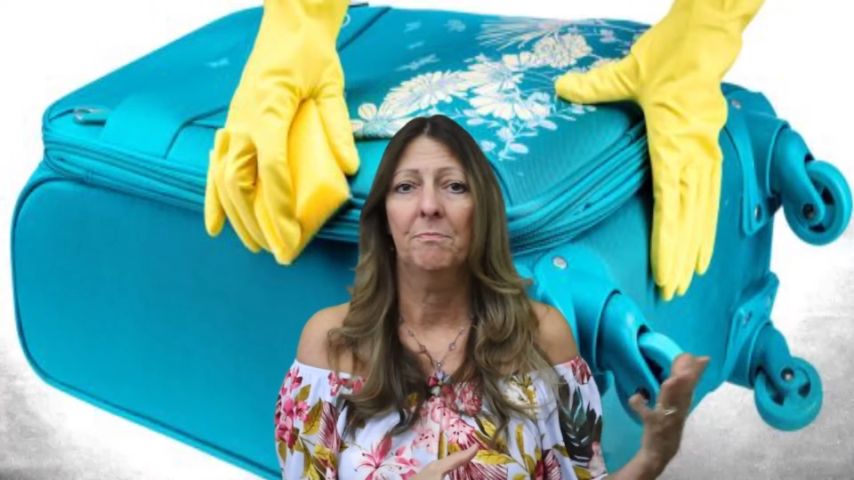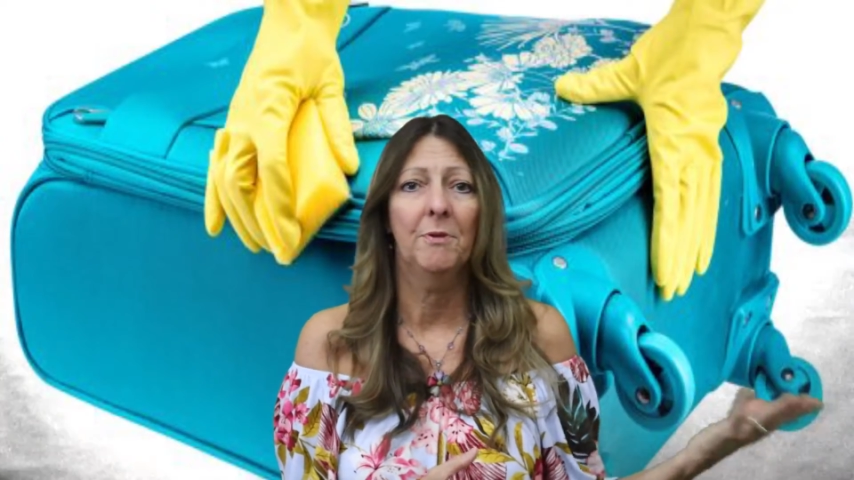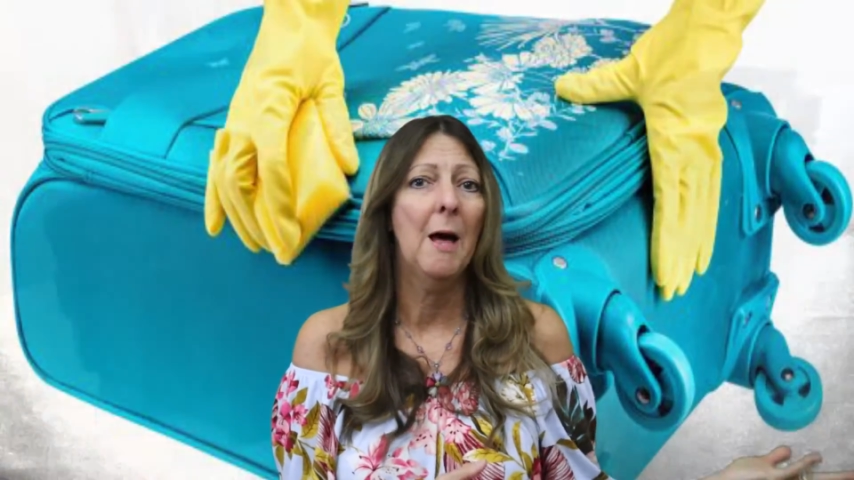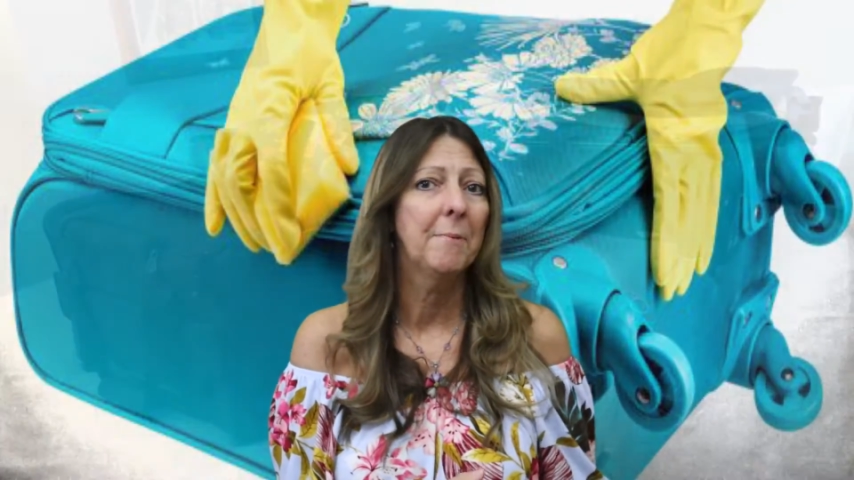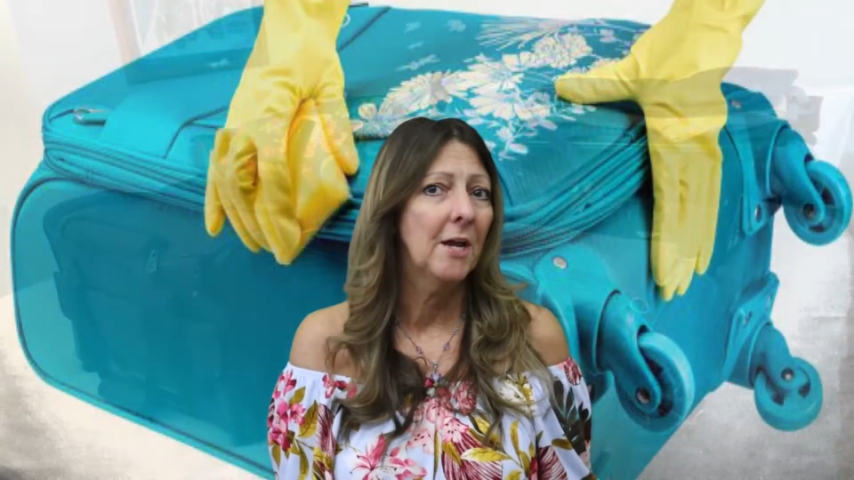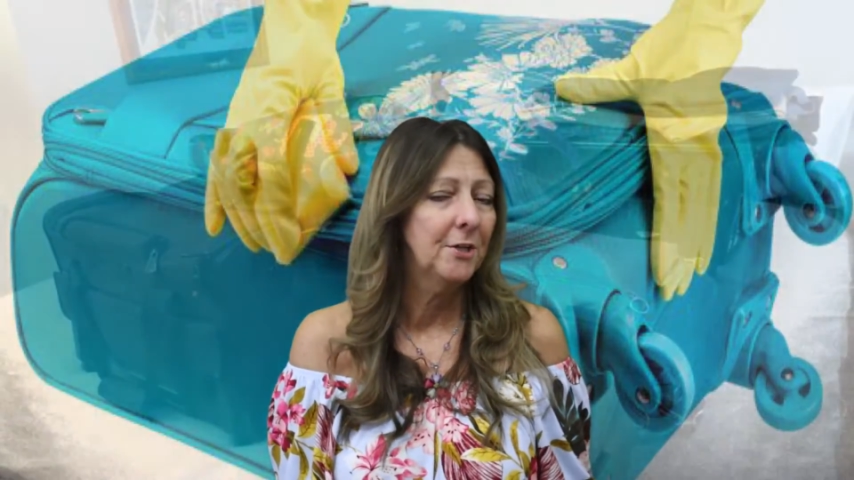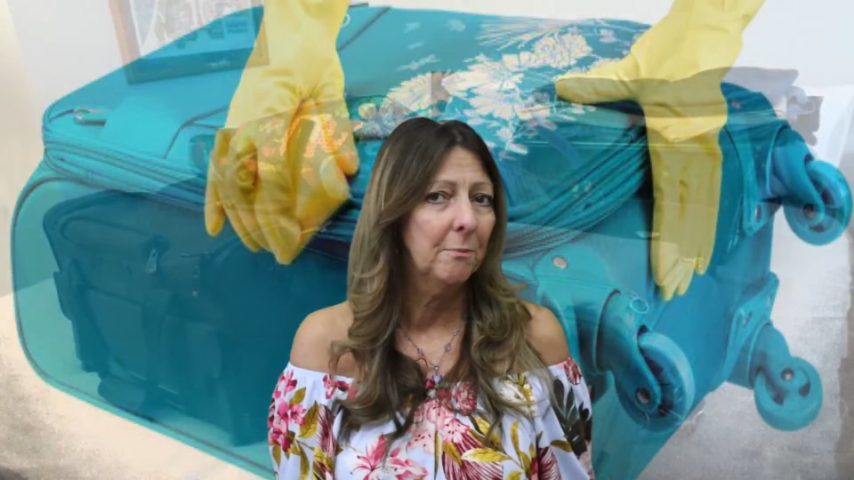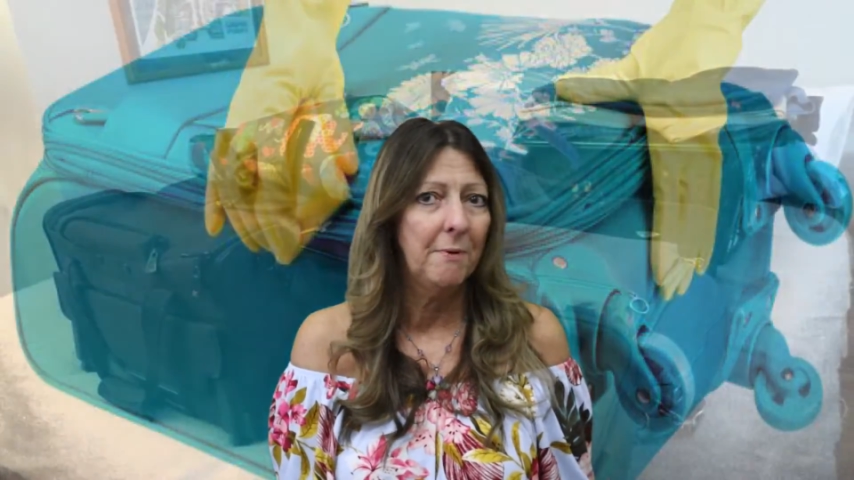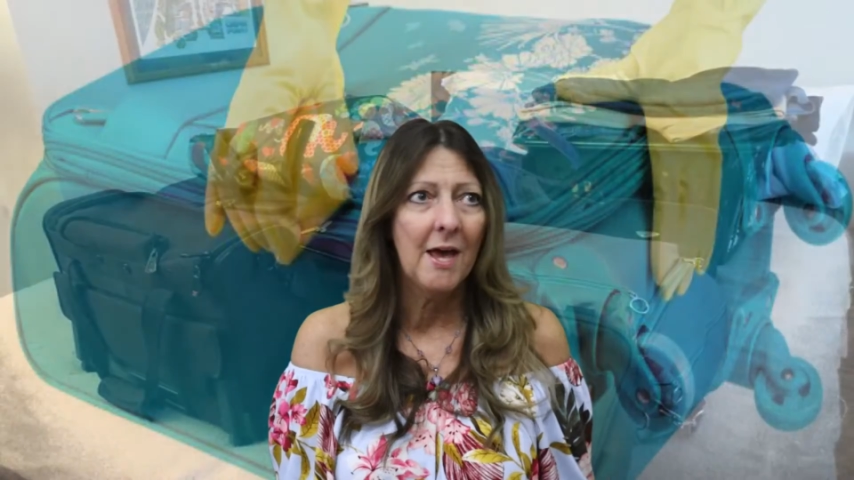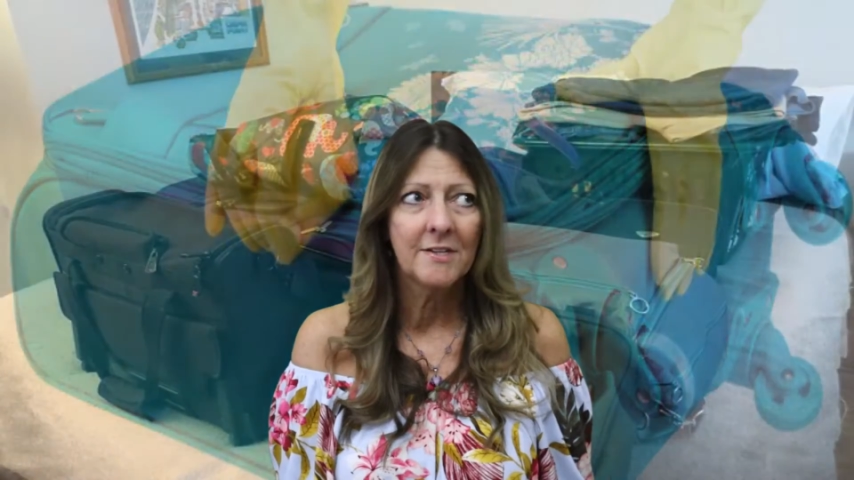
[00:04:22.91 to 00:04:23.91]
plop it on
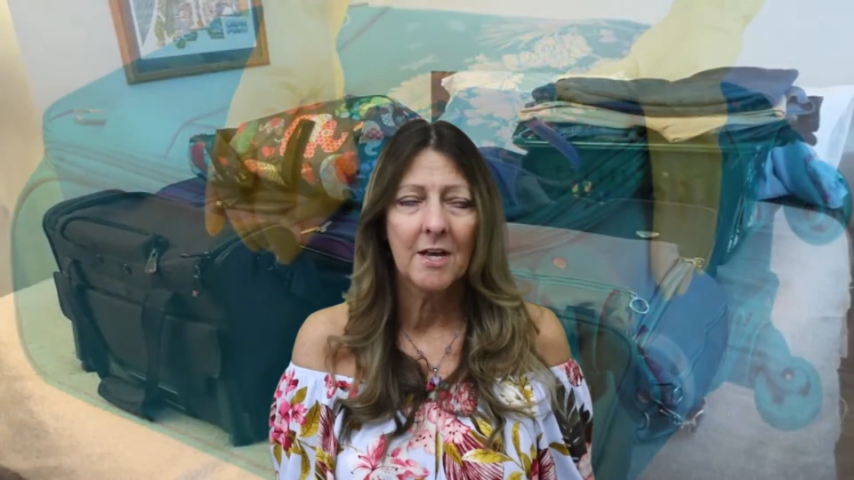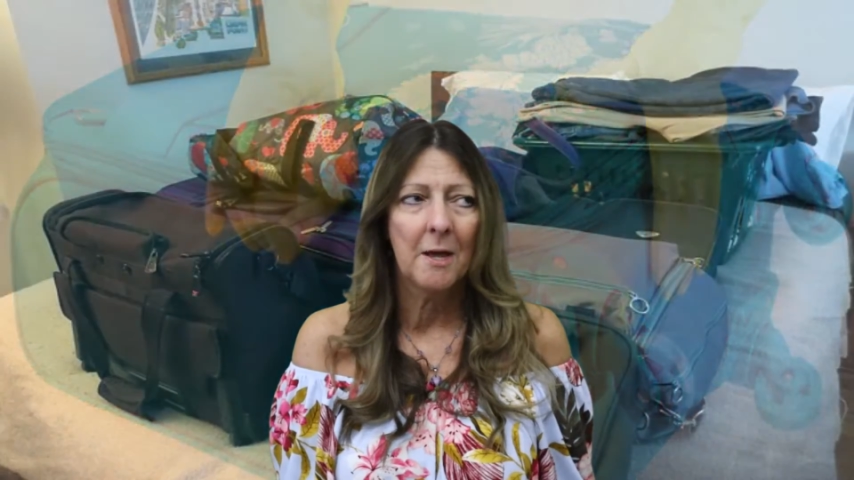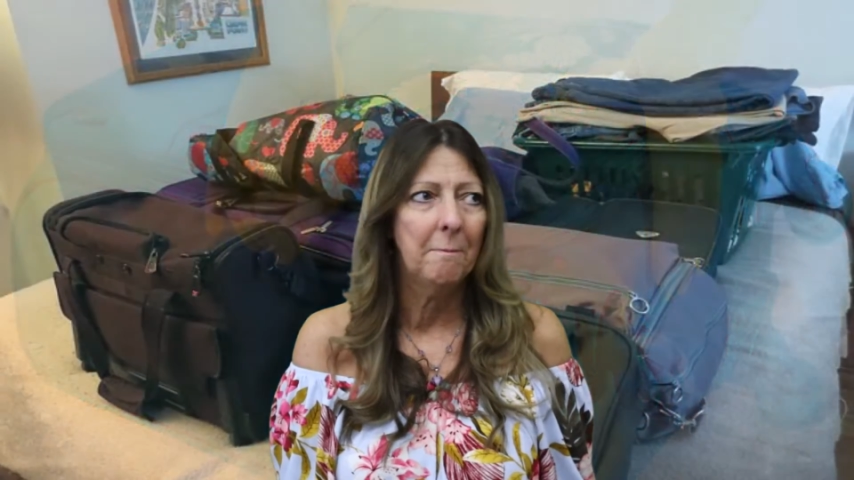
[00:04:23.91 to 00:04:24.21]
your bed to